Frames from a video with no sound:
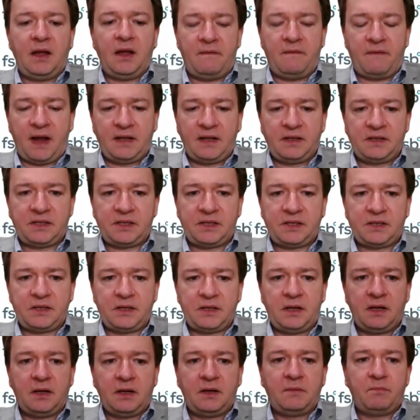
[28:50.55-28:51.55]
events,
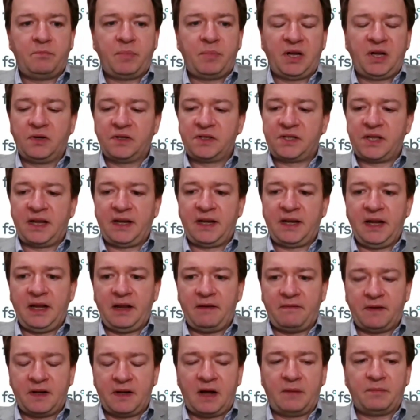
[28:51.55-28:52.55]
because they can
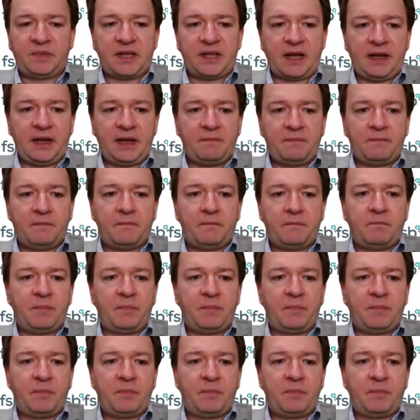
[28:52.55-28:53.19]
give an update.